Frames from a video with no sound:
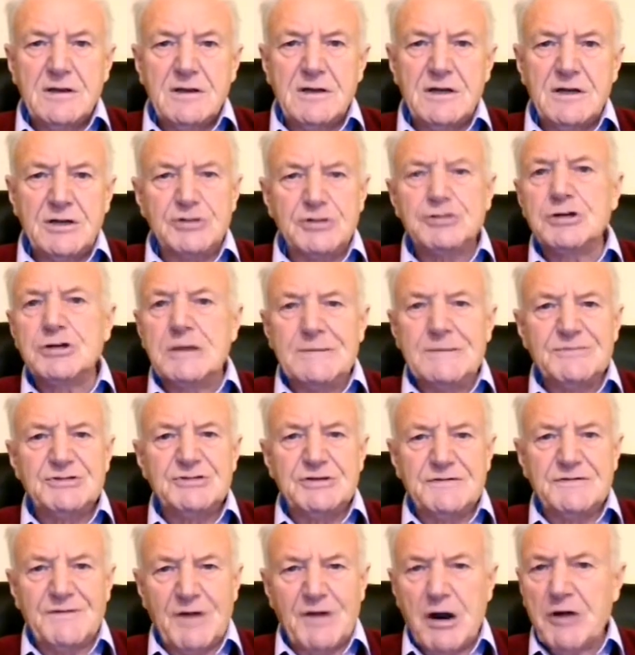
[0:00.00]
in terms
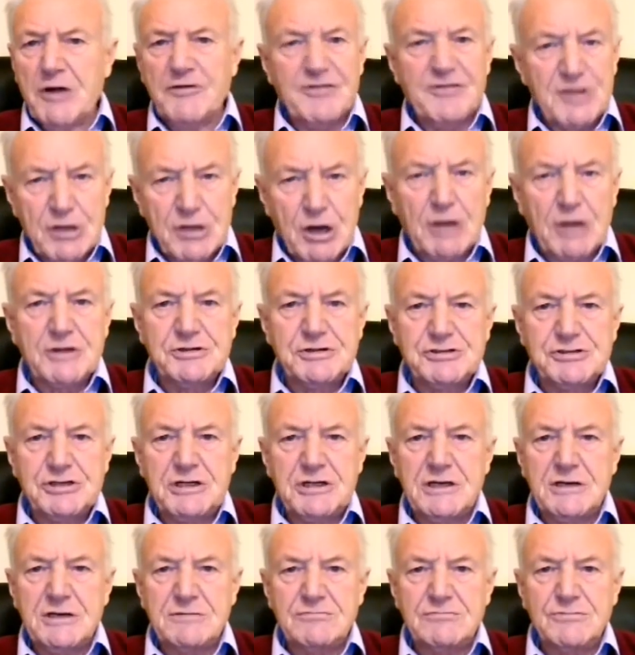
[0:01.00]
of our
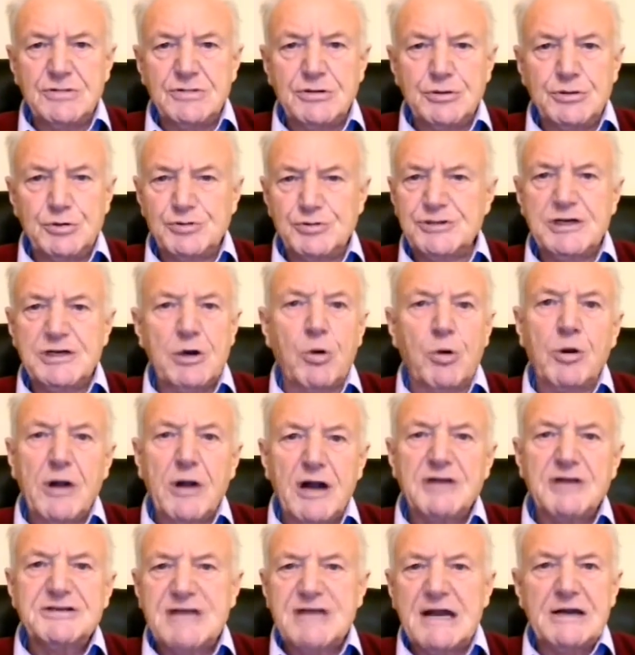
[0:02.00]
theology and using all
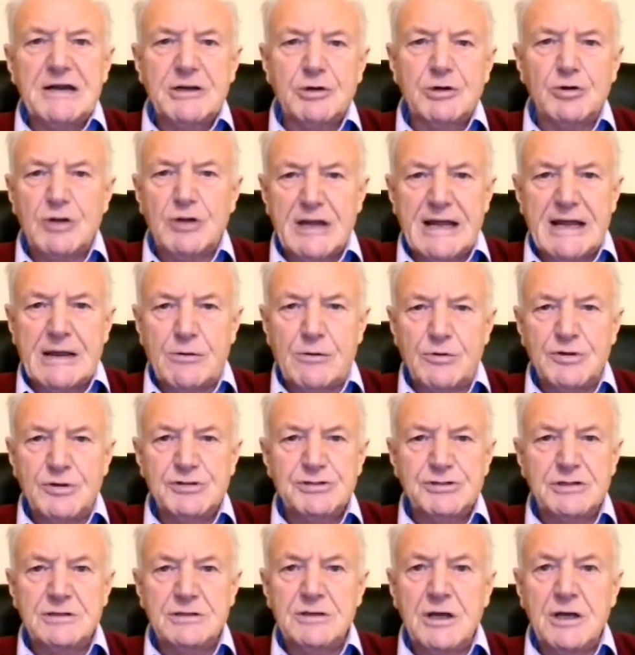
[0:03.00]
our technical
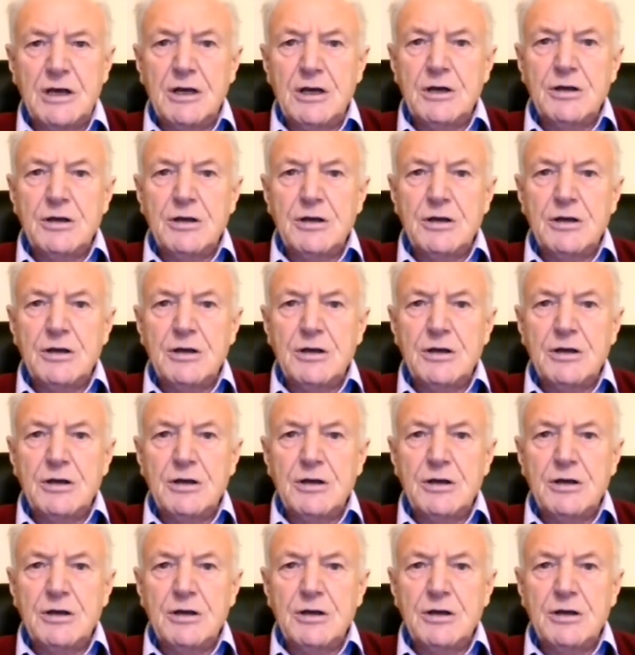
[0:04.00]
language, and